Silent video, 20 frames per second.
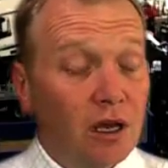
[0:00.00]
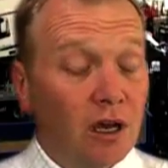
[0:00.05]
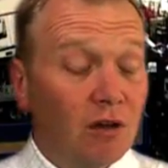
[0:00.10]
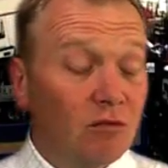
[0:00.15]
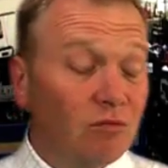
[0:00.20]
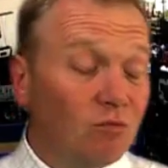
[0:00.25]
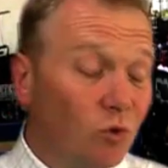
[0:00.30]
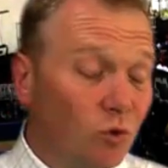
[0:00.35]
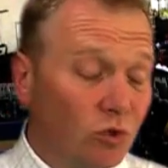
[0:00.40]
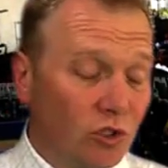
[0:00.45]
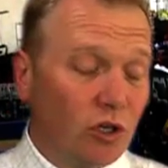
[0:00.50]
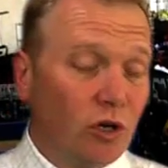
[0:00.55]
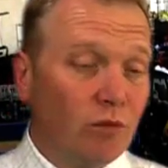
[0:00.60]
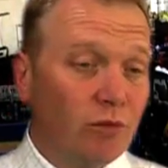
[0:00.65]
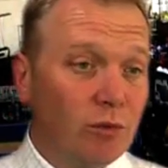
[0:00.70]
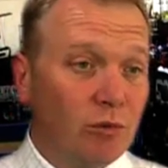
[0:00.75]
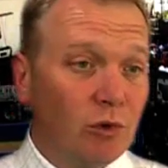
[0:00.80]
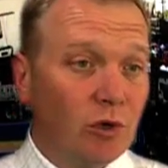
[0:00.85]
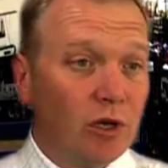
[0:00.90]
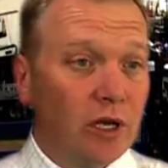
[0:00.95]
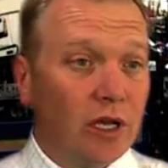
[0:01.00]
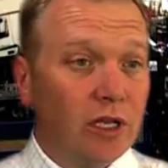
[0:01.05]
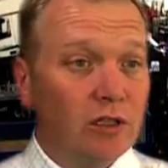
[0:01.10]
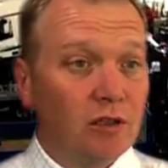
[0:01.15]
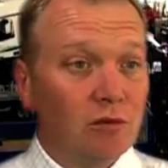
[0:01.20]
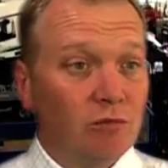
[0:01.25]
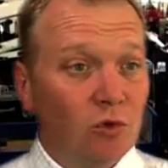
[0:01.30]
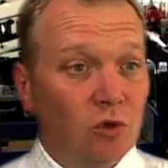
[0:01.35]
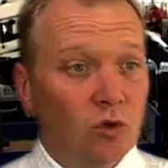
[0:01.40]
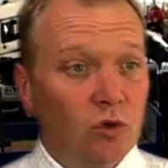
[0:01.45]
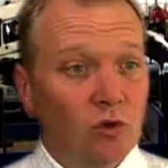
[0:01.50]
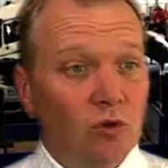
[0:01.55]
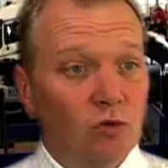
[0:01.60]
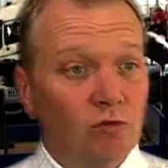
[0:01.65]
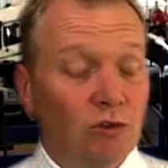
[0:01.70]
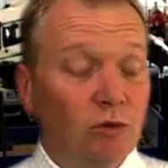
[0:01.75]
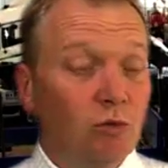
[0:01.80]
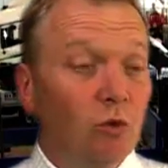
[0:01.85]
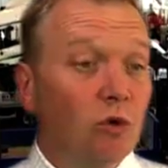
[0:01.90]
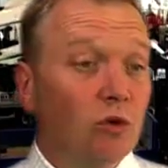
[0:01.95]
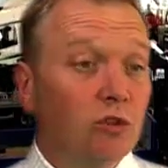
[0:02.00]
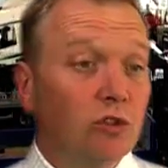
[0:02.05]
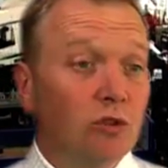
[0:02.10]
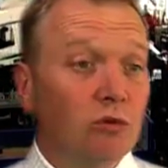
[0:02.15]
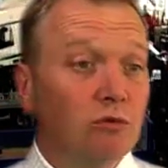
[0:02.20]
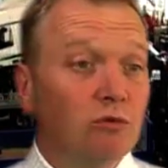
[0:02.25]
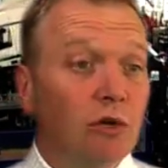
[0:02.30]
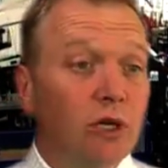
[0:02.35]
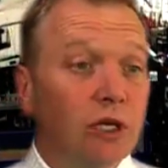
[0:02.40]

and the more time you put in, the more reward you'll